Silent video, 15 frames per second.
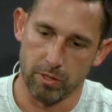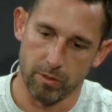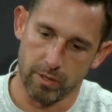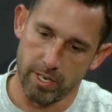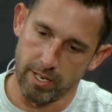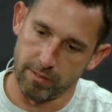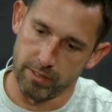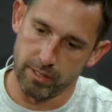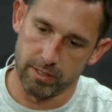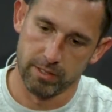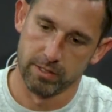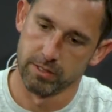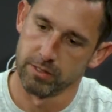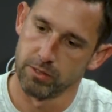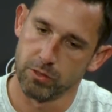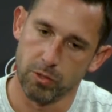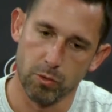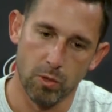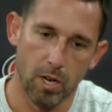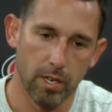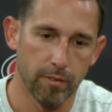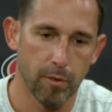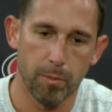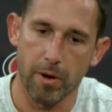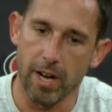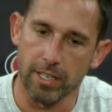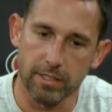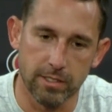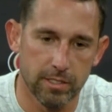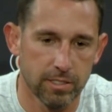you don't want to have a too long of a
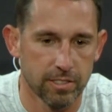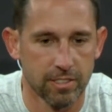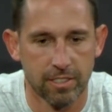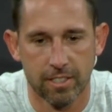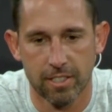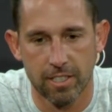practice.